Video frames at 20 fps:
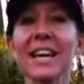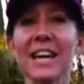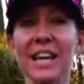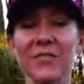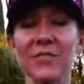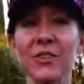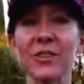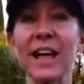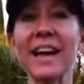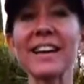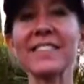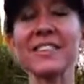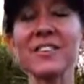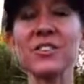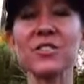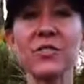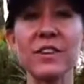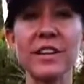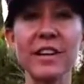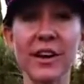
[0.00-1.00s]
If you like
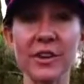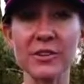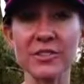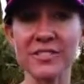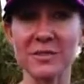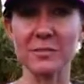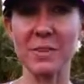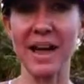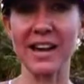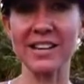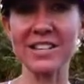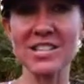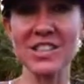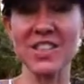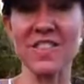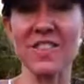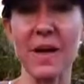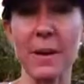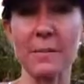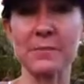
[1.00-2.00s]
this video, smash
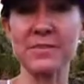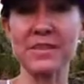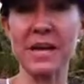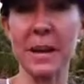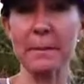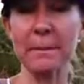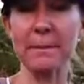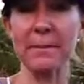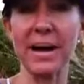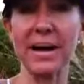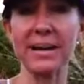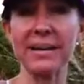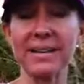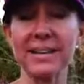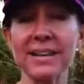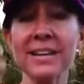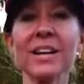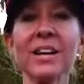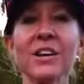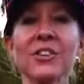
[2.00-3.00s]
the thumbs up button.
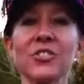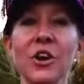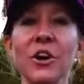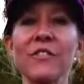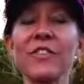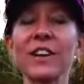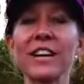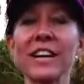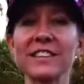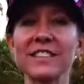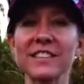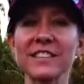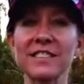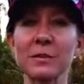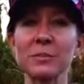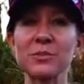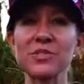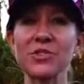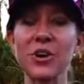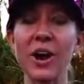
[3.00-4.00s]
Don't forget to
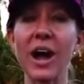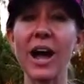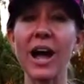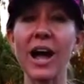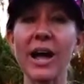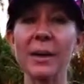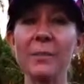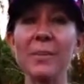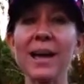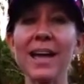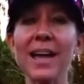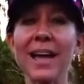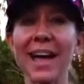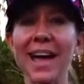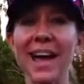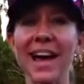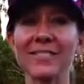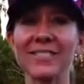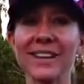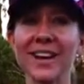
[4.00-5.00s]
subscribe.
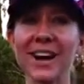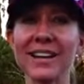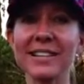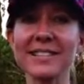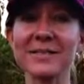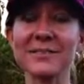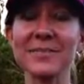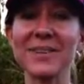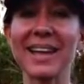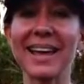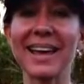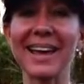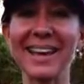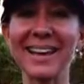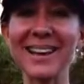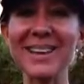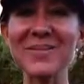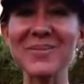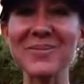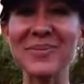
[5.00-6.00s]
Have an awesome
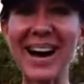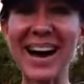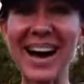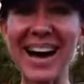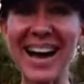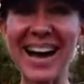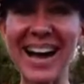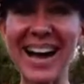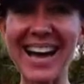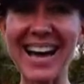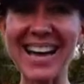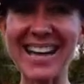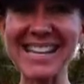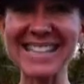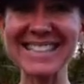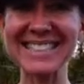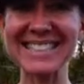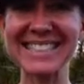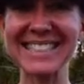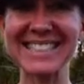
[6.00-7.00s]
day. Bye.
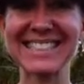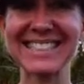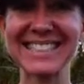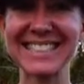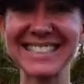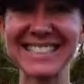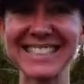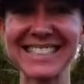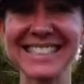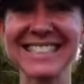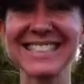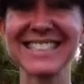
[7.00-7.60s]
Bye.